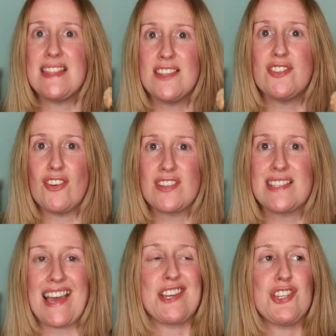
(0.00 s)
in the dog
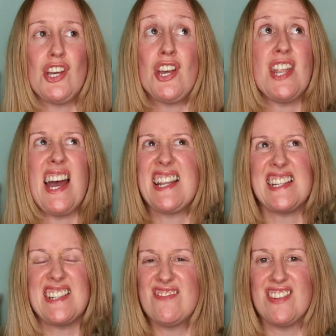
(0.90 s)
section and
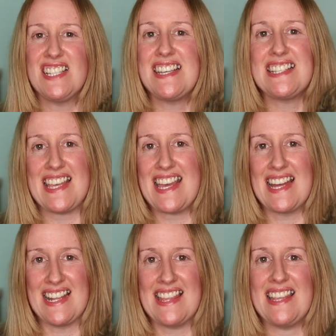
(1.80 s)
I didn't really
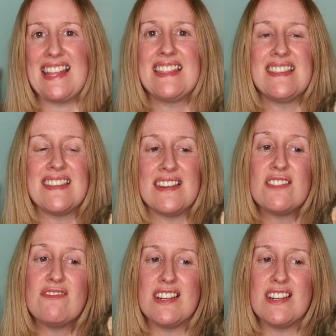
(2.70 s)
see anything that